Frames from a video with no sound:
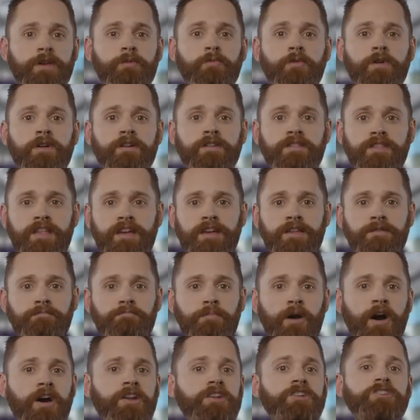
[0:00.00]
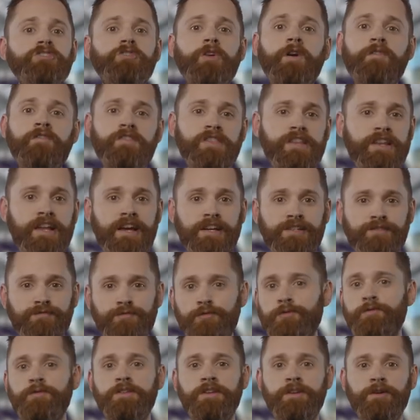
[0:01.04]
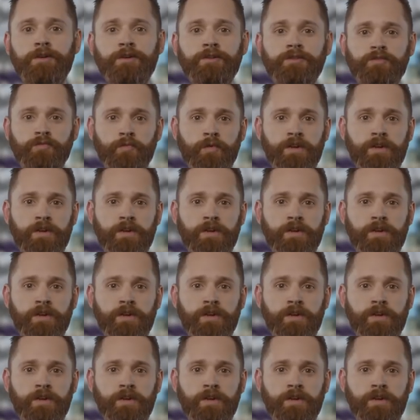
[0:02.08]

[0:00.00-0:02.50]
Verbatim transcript: we were then punished over the next few years